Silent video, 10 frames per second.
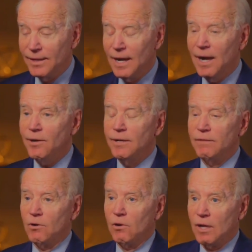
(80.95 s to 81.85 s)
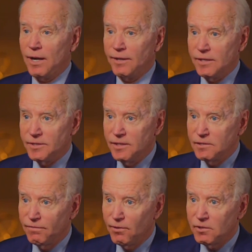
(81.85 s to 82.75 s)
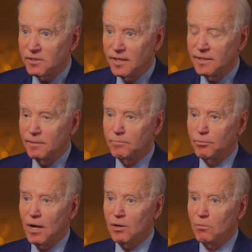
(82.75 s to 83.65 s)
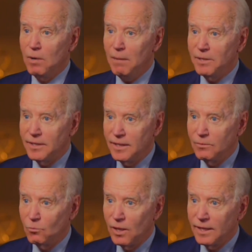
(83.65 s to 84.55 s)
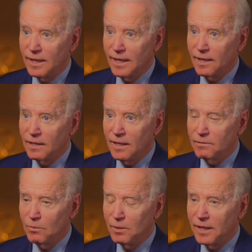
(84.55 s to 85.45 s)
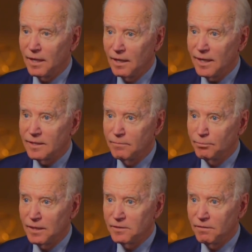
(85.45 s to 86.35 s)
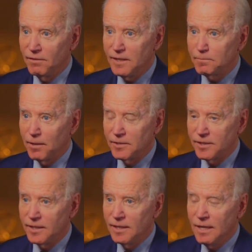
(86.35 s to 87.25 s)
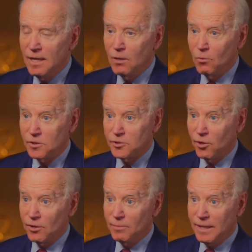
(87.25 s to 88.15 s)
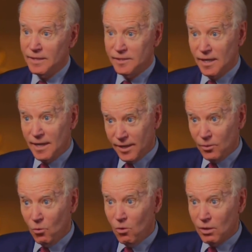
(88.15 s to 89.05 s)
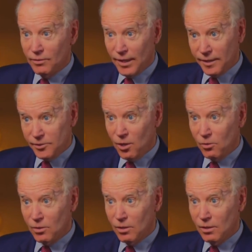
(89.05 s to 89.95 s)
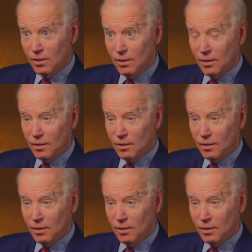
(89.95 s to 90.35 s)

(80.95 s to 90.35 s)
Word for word: And the irony of all ironies is the first thing that Barack Obama did when I got elected, when we got elected president and vice president, was turn to me and say, end the war. Not a joke.